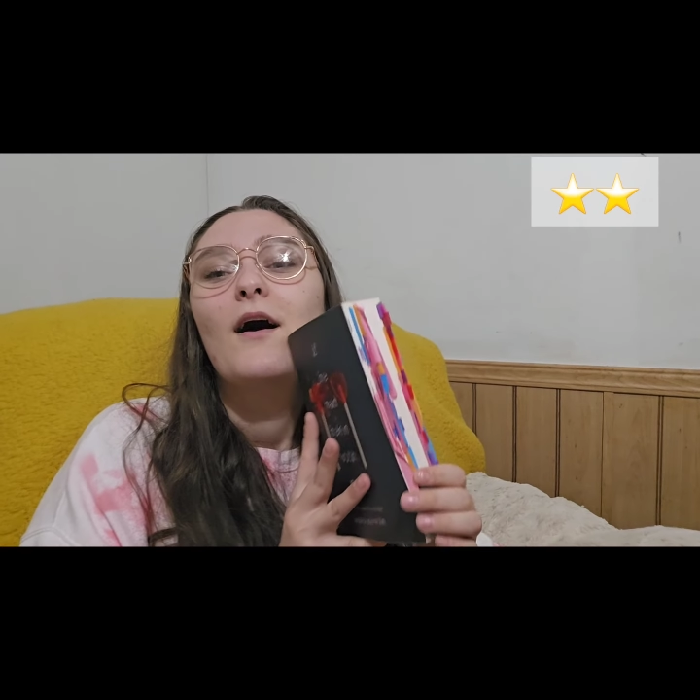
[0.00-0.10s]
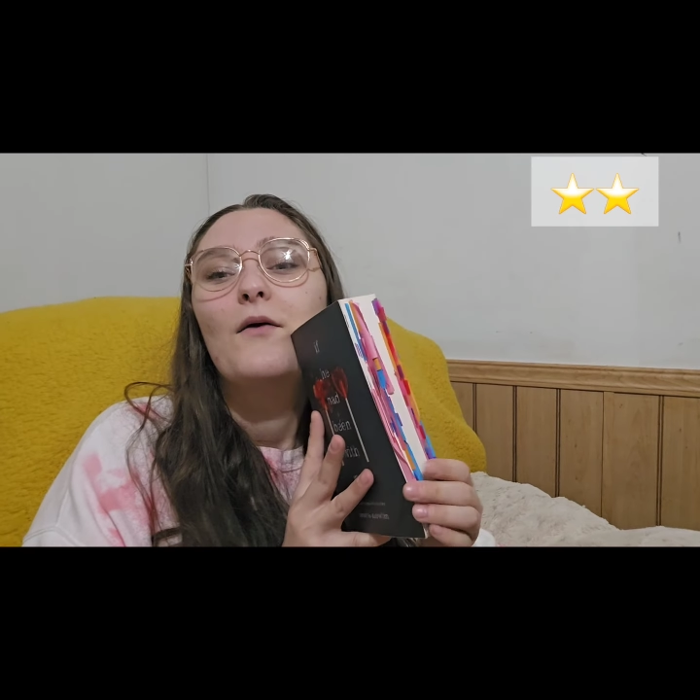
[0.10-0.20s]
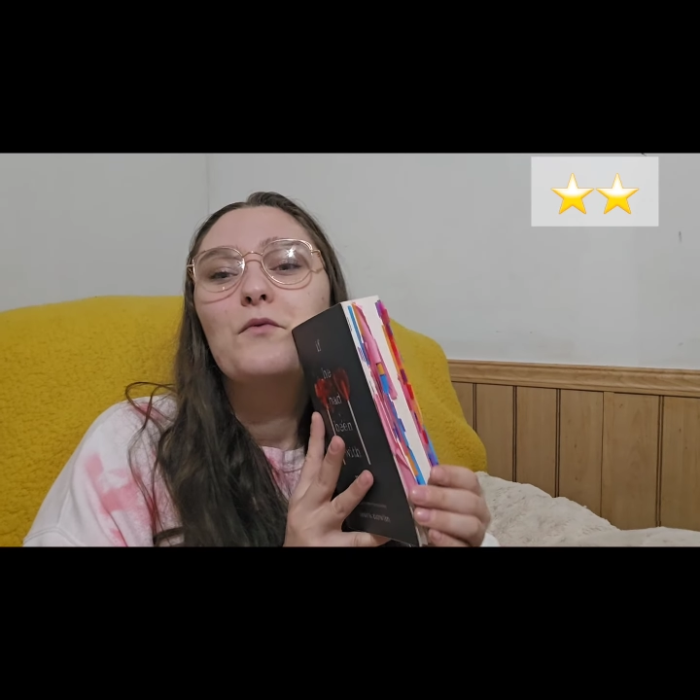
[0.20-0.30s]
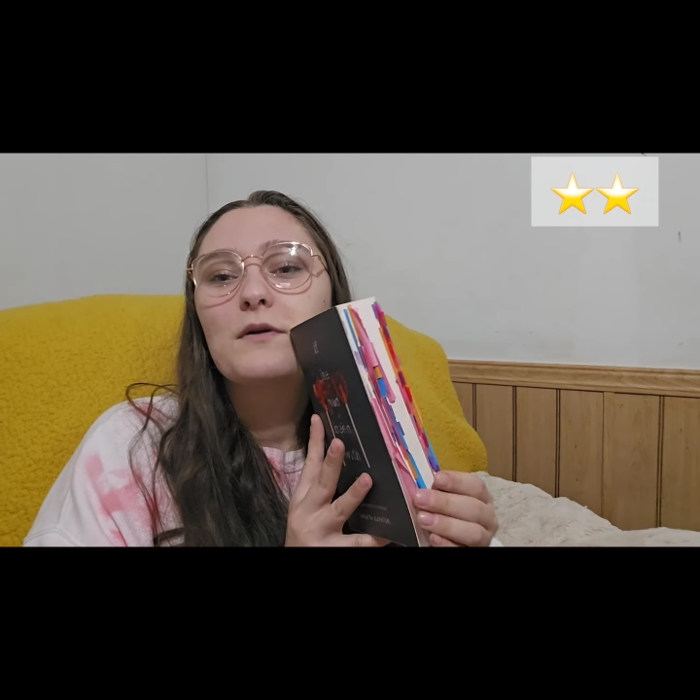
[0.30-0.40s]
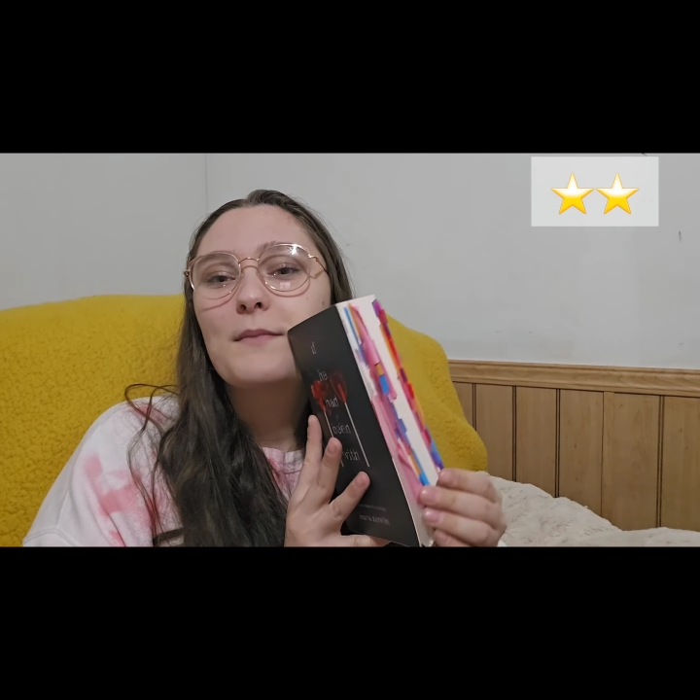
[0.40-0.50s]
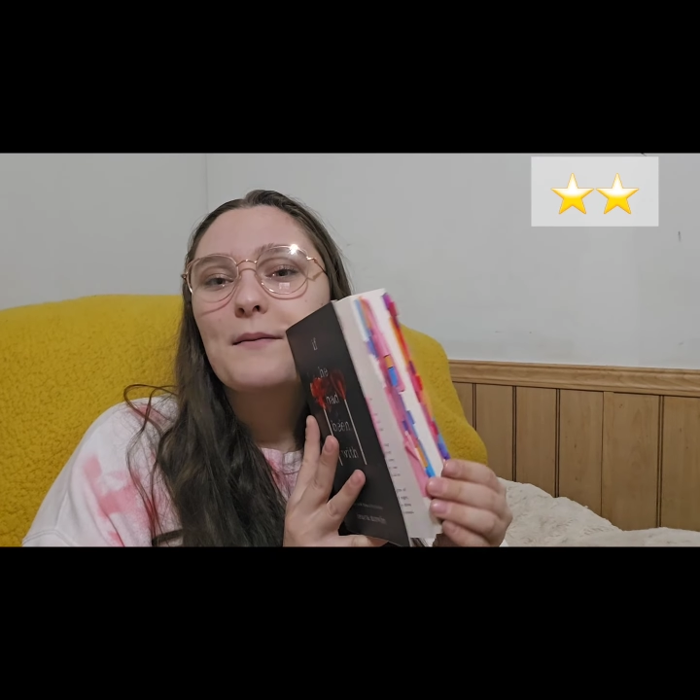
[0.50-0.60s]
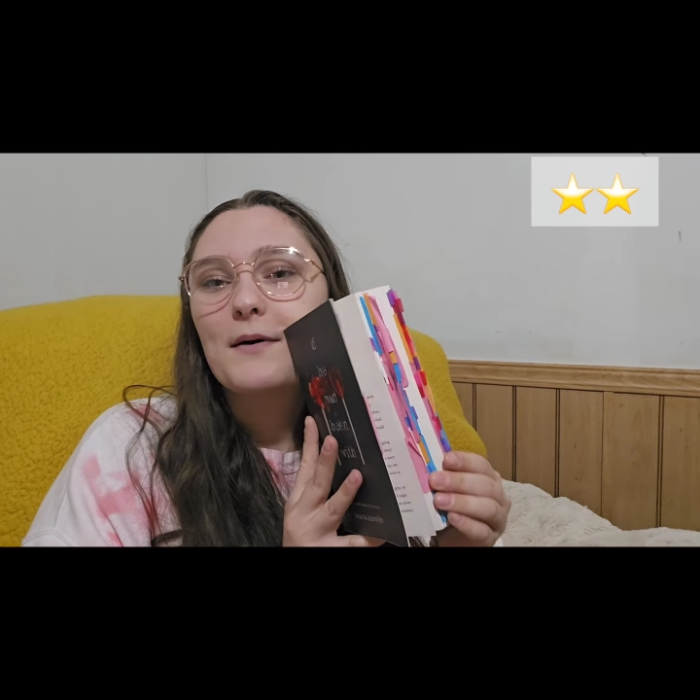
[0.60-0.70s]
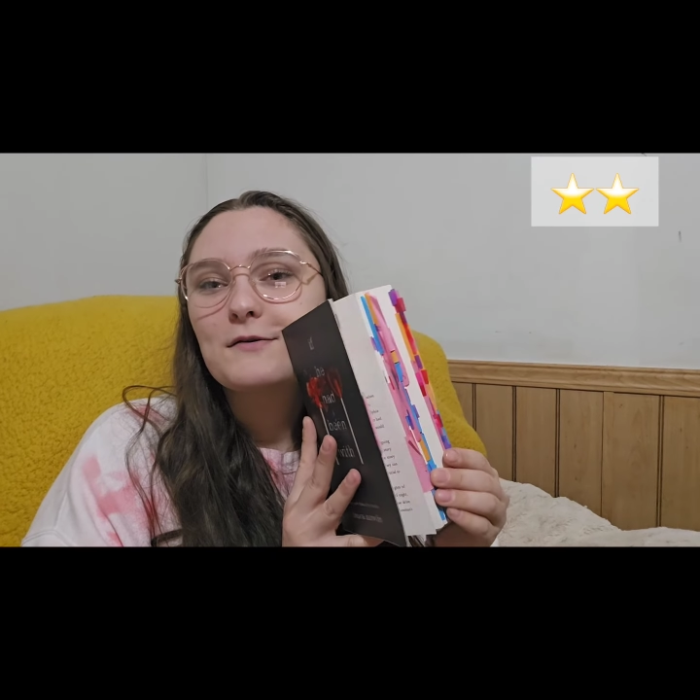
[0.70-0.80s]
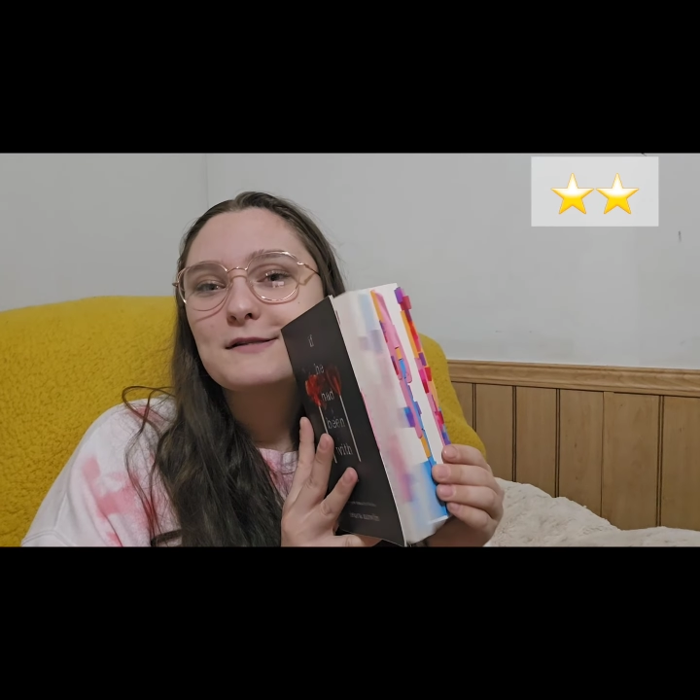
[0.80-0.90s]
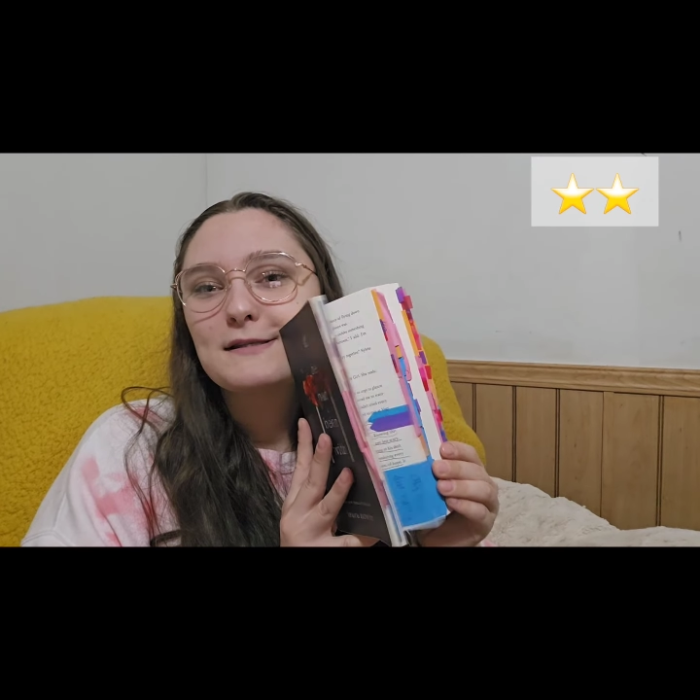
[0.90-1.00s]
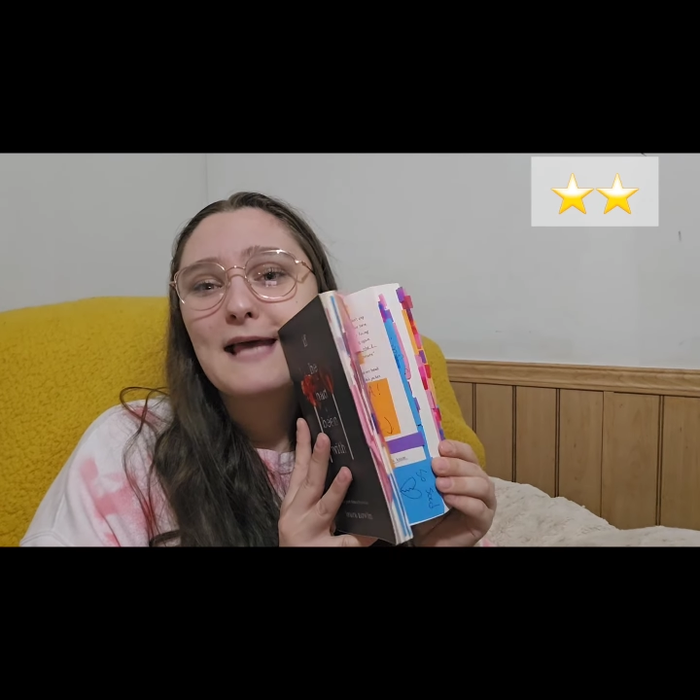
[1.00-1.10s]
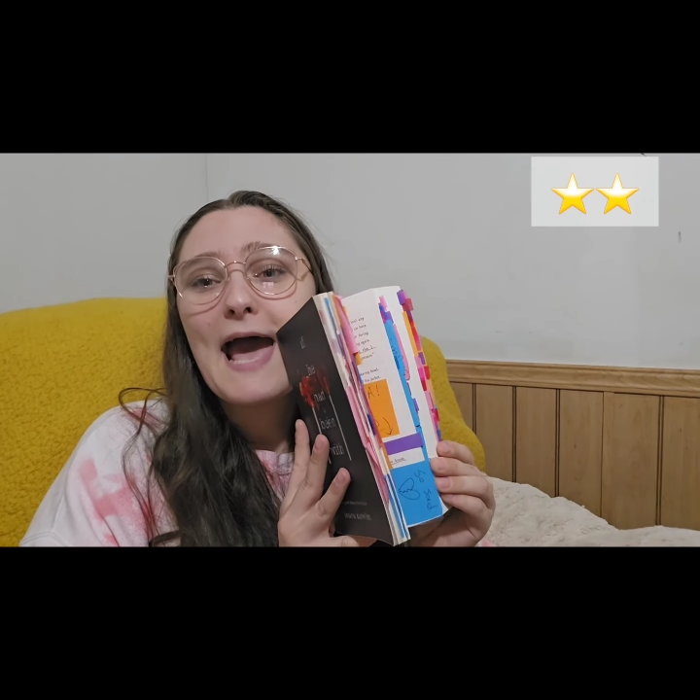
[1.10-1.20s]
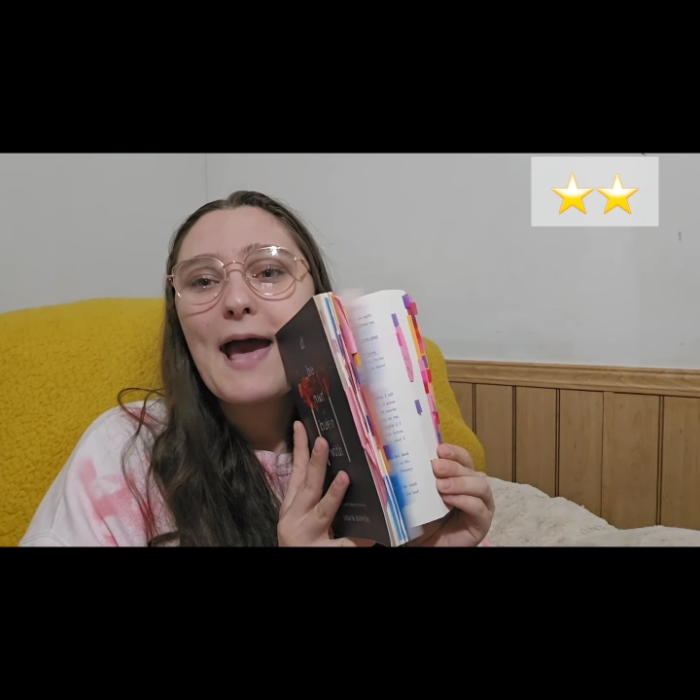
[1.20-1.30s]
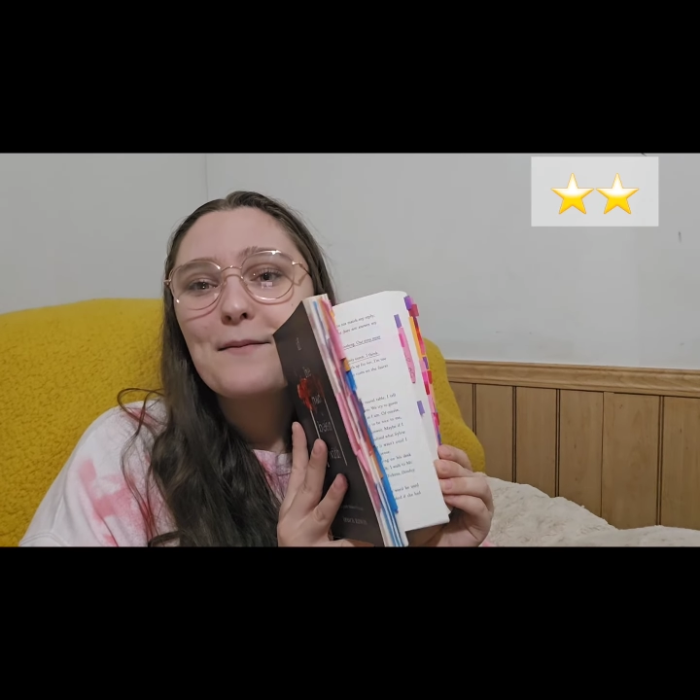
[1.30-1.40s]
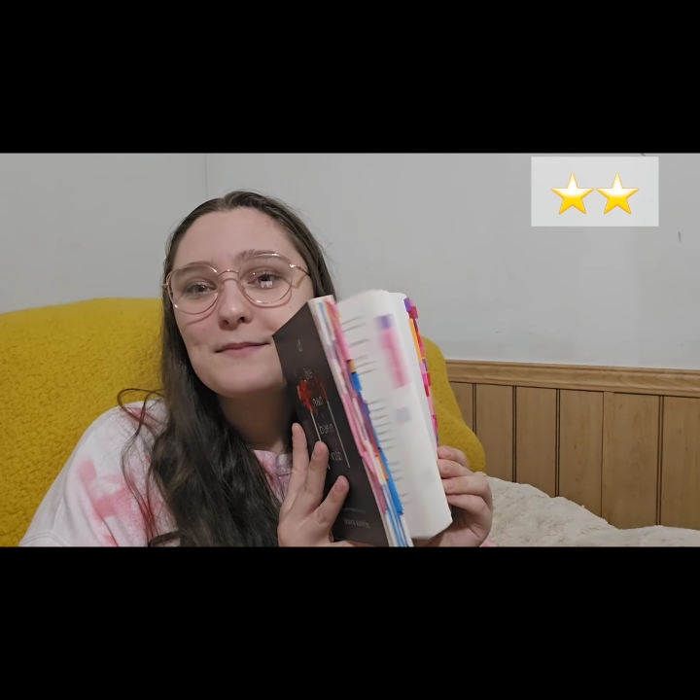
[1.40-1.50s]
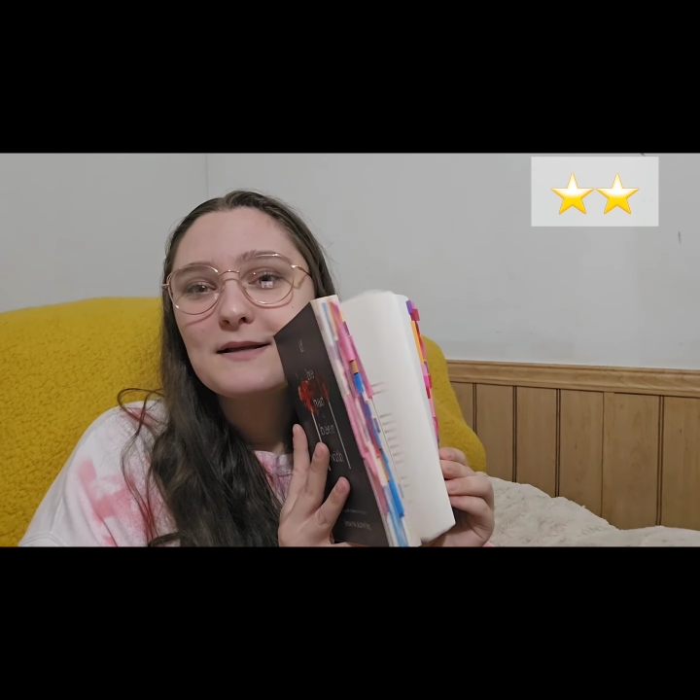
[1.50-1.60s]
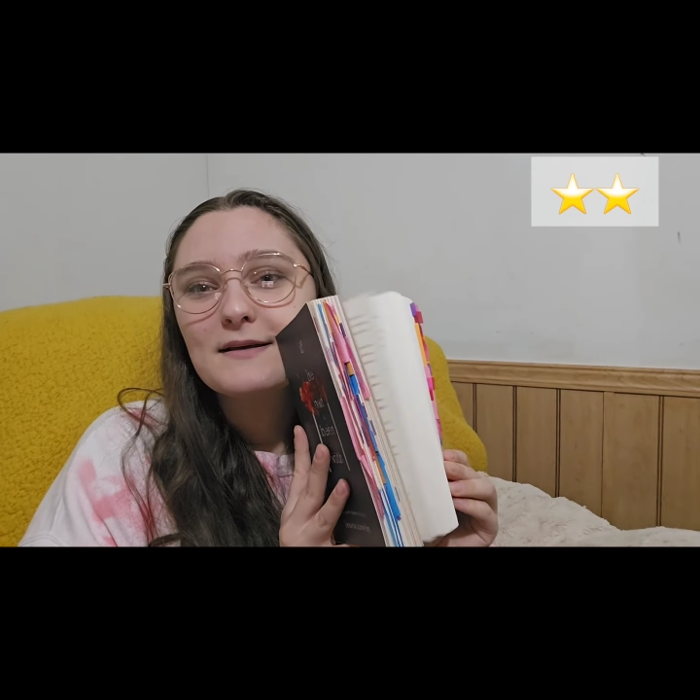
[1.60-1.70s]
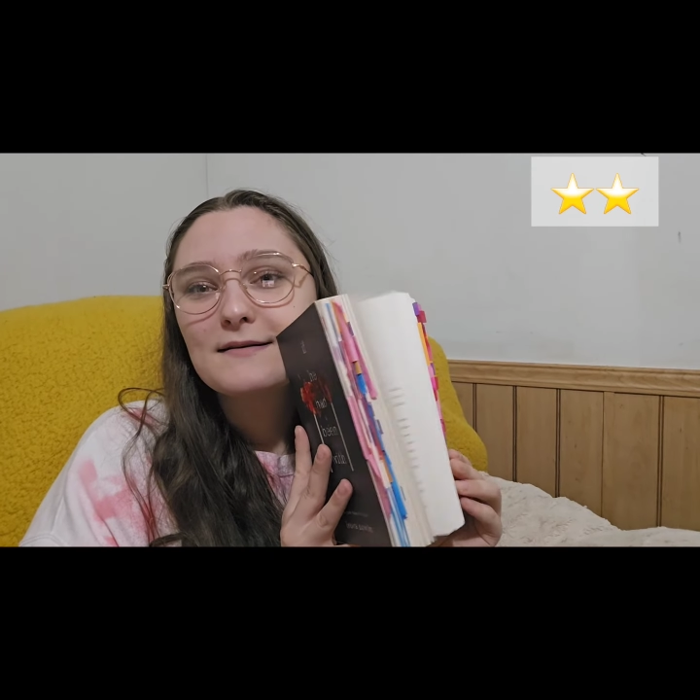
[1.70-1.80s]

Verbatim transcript: one of my most tabbed